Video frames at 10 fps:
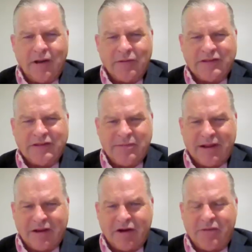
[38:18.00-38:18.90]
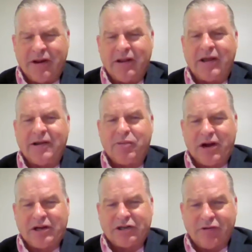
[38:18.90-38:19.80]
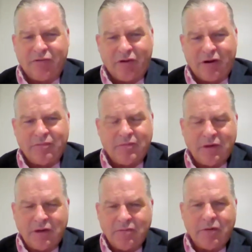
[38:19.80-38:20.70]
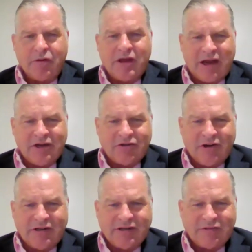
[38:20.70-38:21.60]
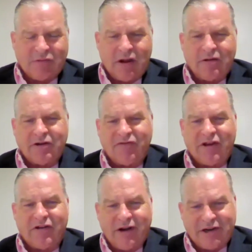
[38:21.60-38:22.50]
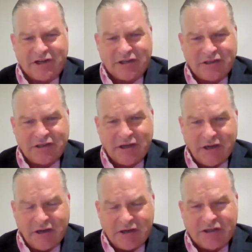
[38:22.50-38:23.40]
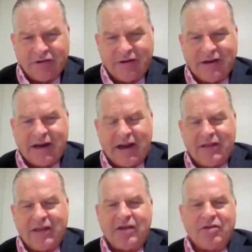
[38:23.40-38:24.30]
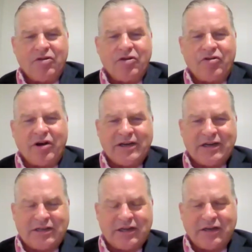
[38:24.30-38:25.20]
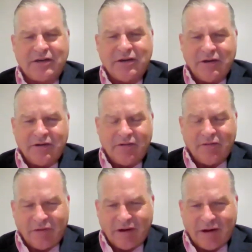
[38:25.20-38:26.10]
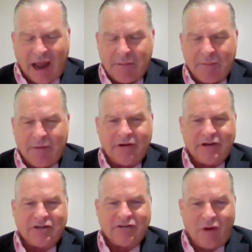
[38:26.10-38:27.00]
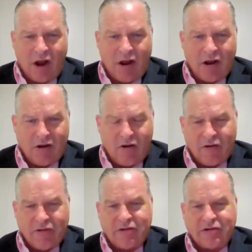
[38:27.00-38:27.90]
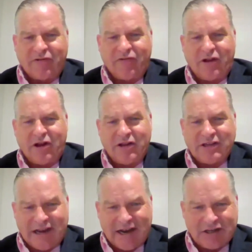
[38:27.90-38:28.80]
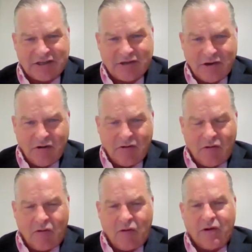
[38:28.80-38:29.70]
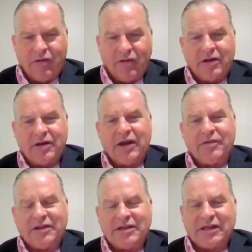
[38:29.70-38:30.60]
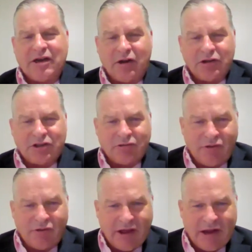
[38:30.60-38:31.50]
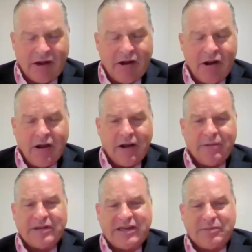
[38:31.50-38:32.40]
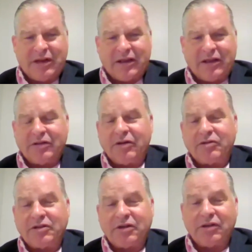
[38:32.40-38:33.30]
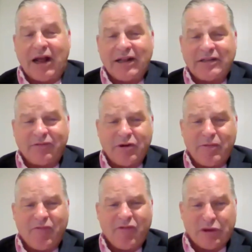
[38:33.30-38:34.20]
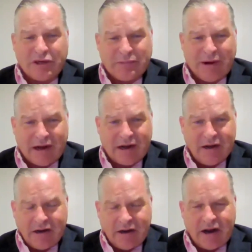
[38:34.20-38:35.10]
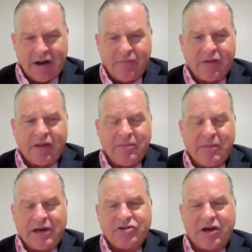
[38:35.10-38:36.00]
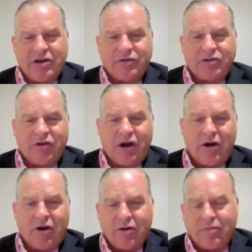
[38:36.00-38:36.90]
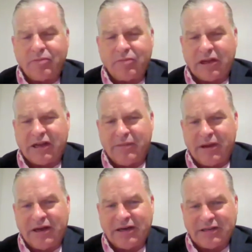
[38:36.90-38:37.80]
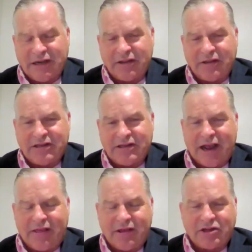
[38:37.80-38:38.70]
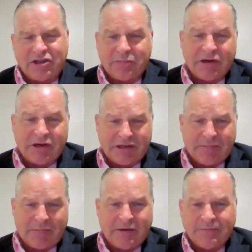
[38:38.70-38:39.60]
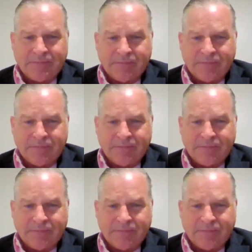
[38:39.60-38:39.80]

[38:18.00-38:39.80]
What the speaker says: It would seem like there could be a lot of pressure from both countries as well as federations to indicate that either your drug testing capabilities are wrong, or that there's a flaw in the test, or that this is a cultural thing. It seems like that there's lots of room for pushback, that they might try to strong arm the committee to say that these athletes should participate.